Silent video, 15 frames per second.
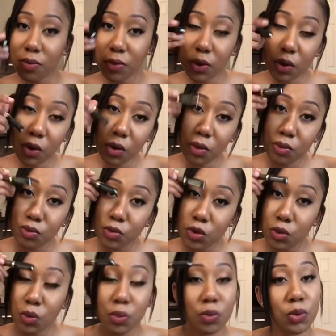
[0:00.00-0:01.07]
little
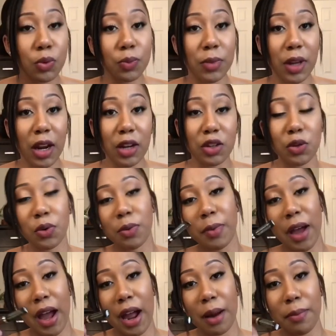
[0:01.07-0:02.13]
swoop that I do with
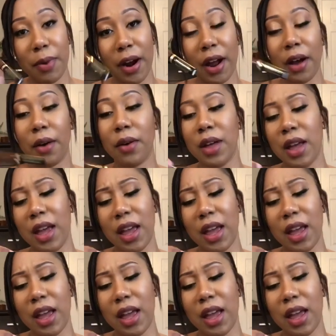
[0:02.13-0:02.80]
my eyebrow.